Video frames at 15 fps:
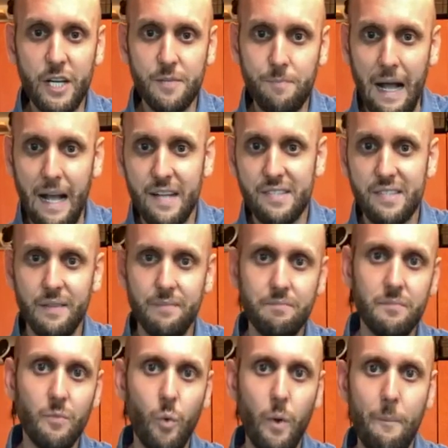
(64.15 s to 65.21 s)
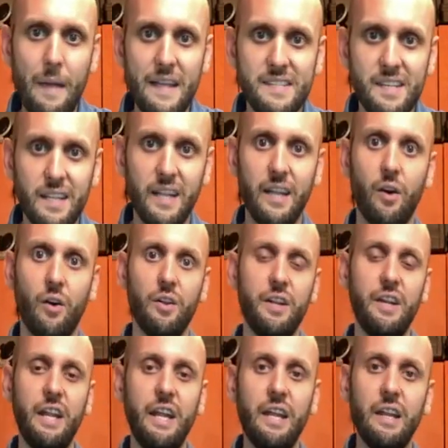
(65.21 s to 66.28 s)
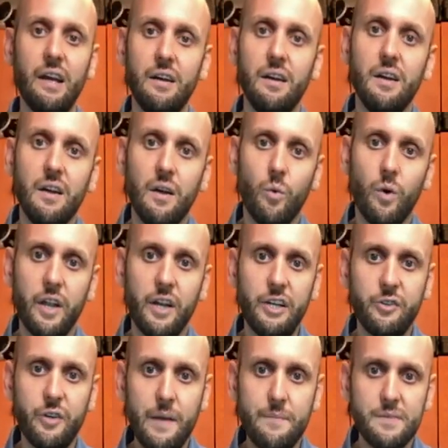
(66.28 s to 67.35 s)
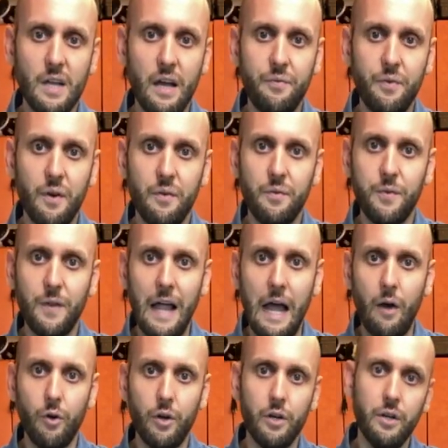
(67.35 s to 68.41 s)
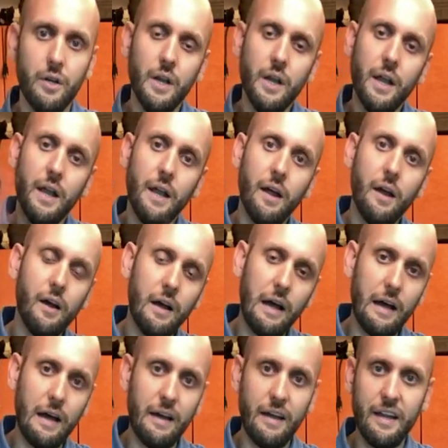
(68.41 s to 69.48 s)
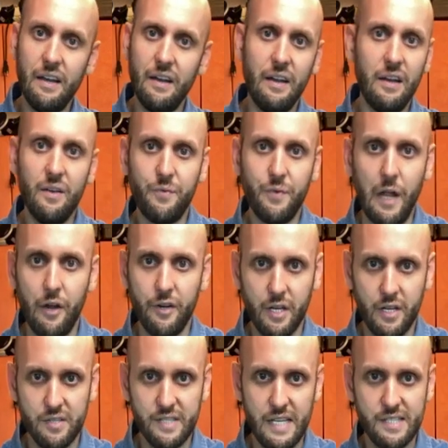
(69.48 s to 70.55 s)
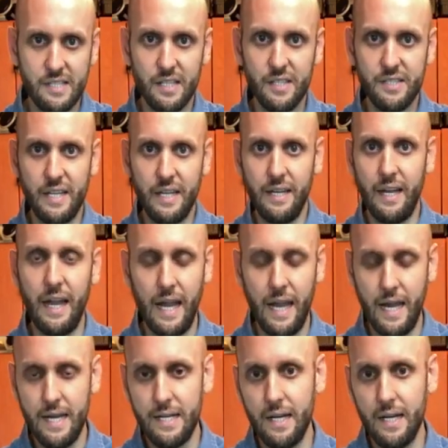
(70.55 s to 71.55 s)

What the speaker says: pasta, we basically only need 100 grams of flour, any flour that contains gluten, and